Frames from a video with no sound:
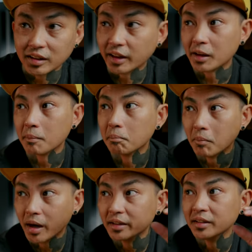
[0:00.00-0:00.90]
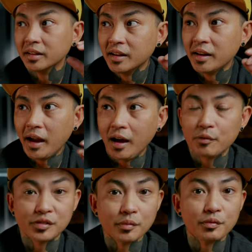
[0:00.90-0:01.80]
Like, it might
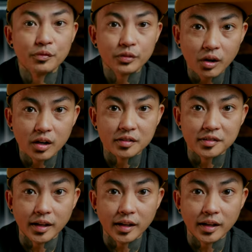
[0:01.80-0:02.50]
have some flaws,